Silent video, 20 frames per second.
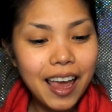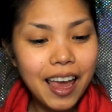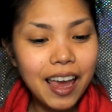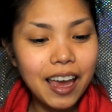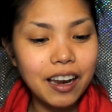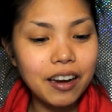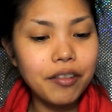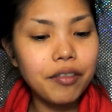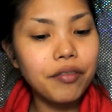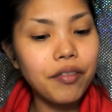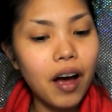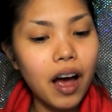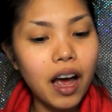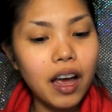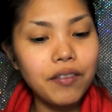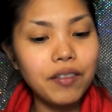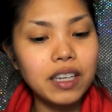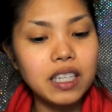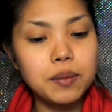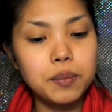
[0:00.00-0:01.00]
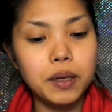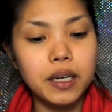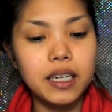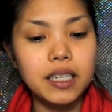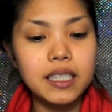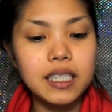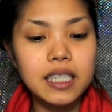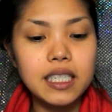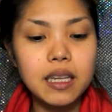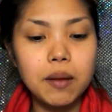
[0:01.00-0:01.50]
And five,
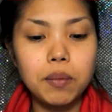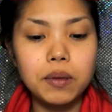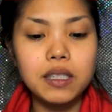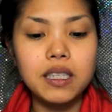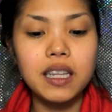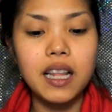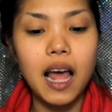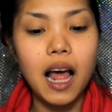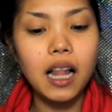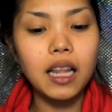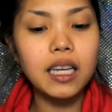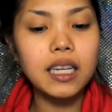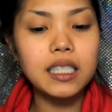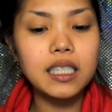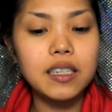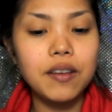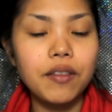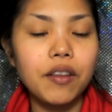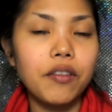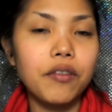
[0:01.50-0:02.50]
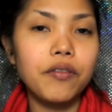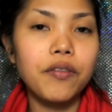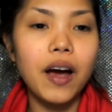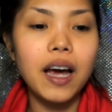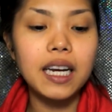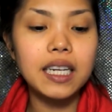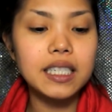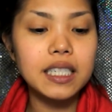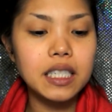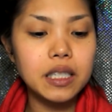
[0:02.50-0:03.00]
experience. Step into the elegance of the
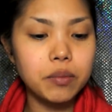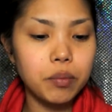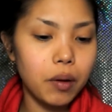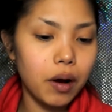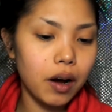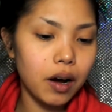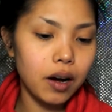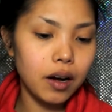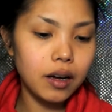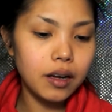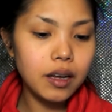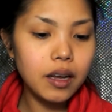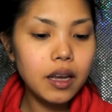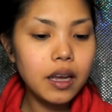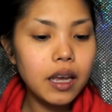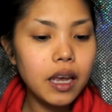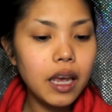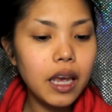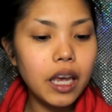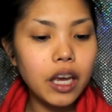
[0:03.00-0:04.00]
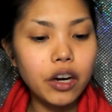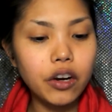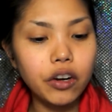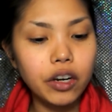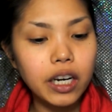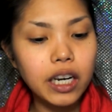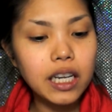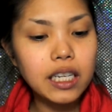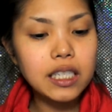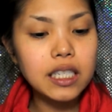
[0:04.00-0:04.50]
finest spa.
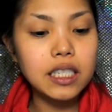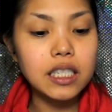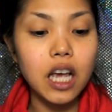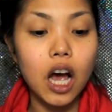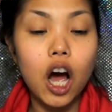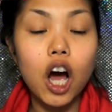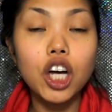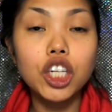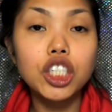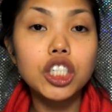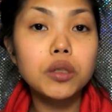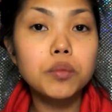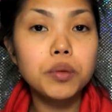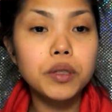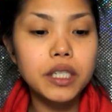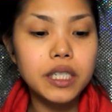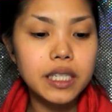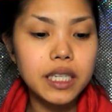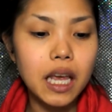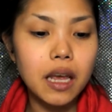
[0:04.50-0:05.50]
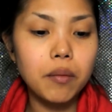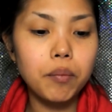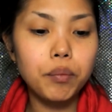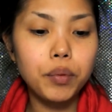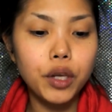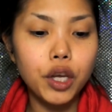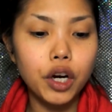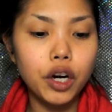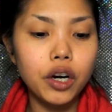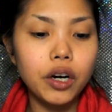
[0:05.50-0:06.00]
Ingredients is one hundred percent
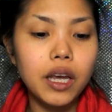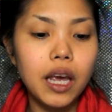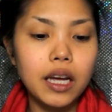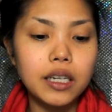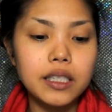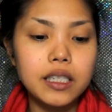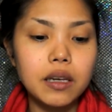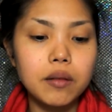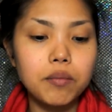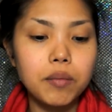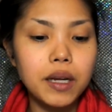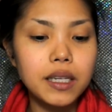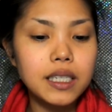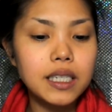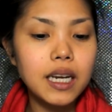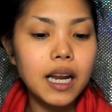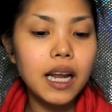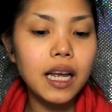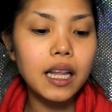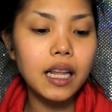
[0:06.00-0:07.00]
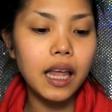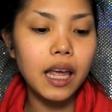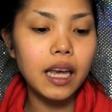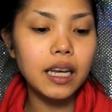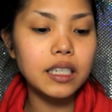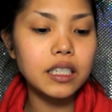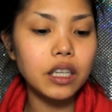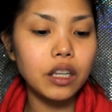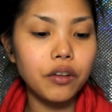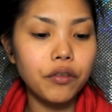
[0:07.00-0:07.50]
pure calcium bentonite
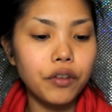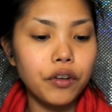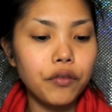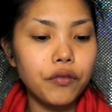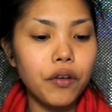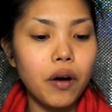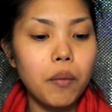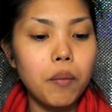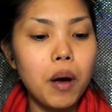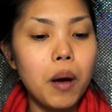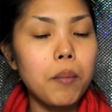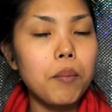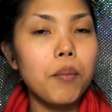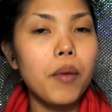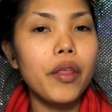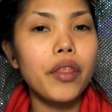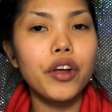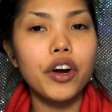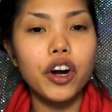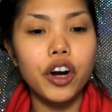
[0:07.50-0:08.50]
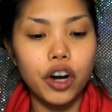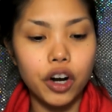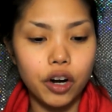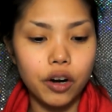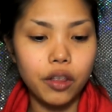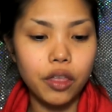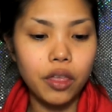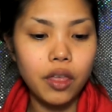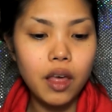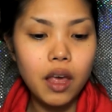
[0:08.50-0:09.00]
clay delivered from Mother
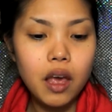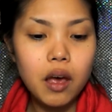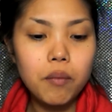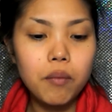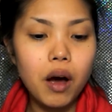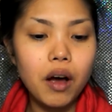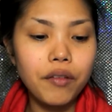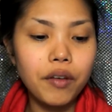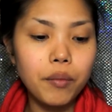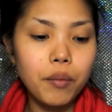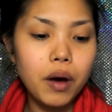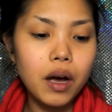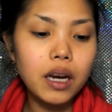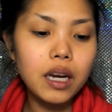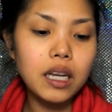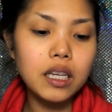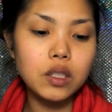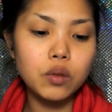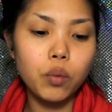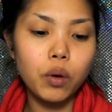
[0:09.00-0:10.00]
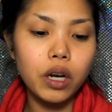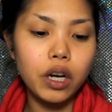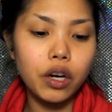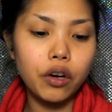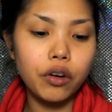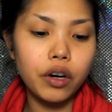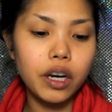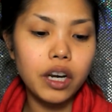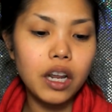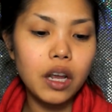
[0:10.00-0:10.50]
Earth. Mojave Mud is one
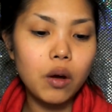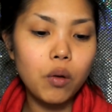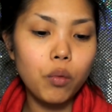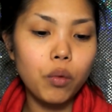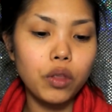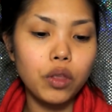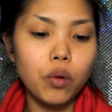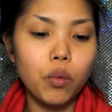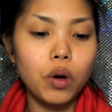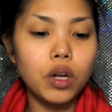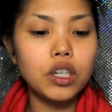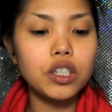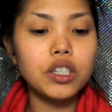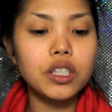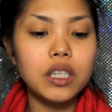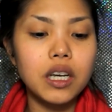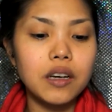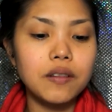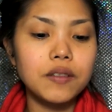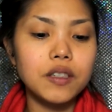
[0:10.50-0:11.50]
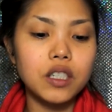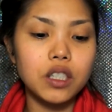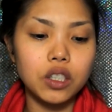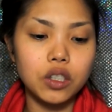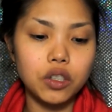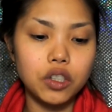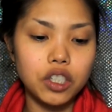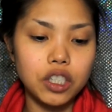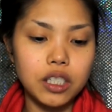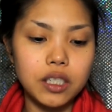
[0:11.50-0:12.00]
ingredient with the wonders of
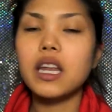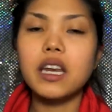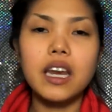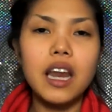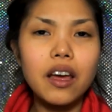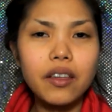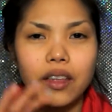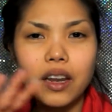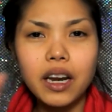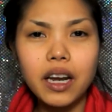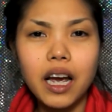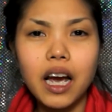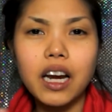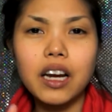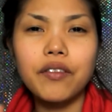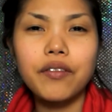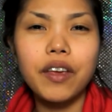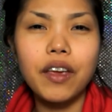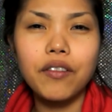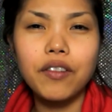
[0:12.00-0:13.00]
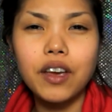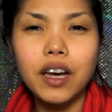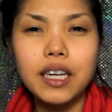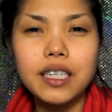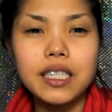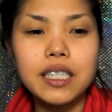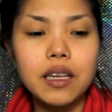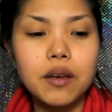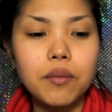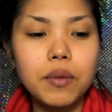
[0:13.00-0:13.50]
solution. Now that I kind of give you
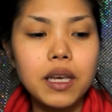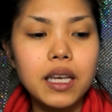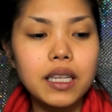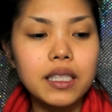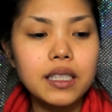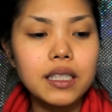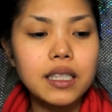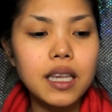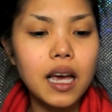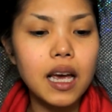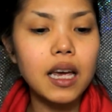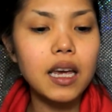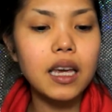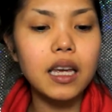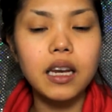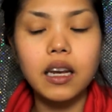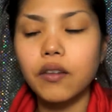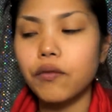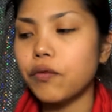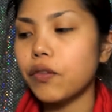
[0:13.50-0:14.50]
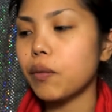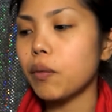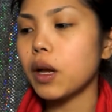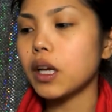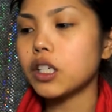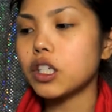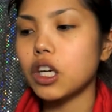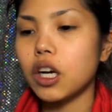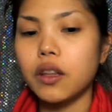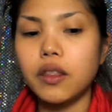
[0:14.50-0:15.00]
guys some insight and
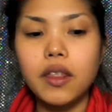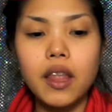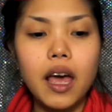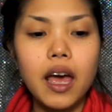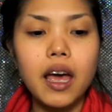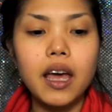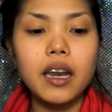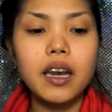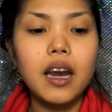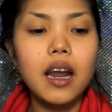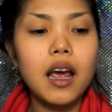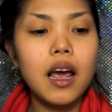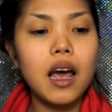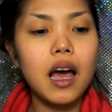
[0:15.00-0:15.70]
information on that,